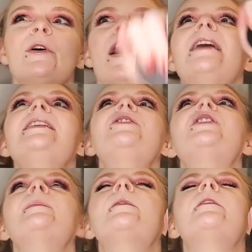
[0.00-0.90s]
I need you
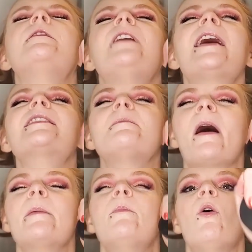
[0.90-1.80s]
to perfect
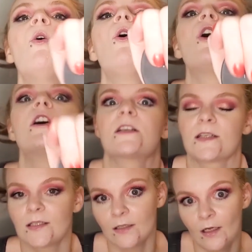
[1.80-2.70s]
my
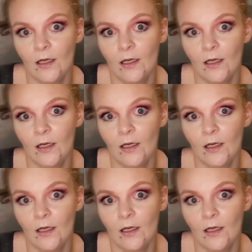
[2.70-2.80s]
pores.